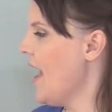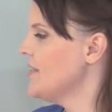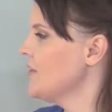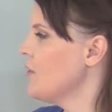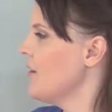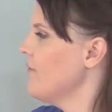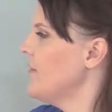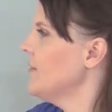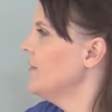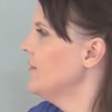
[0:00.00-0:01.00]
has an auric
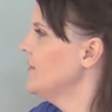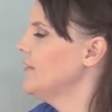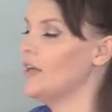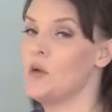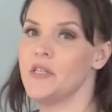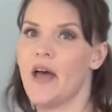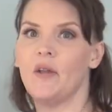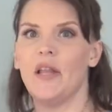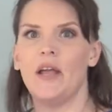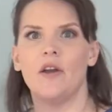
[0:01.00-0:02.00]
field. It goes out
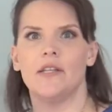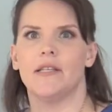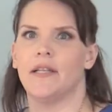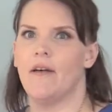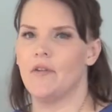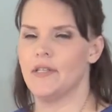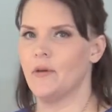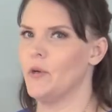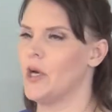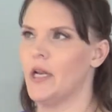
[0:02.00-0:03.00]
in layers and levels. I
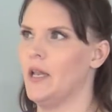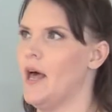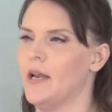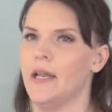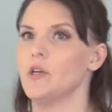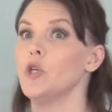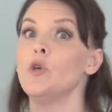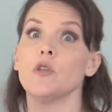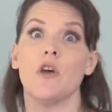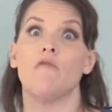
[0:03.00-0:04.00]
work in a lot of layers. Who
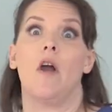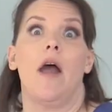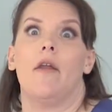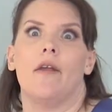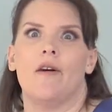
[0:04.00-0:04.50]
knows how far out it